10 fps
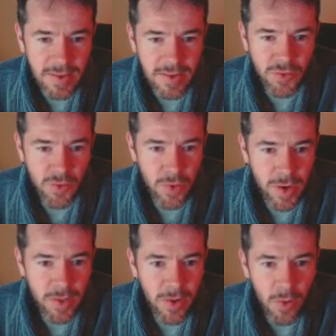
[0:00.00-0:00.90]

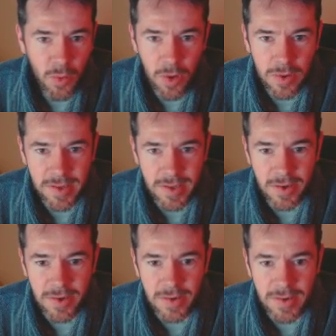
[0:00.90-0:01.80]
destroying the whole world as he
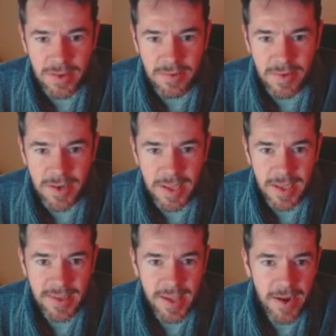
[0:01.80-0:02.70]
goes. It's really
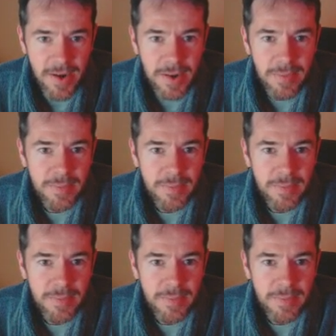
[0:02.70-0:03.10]
scary.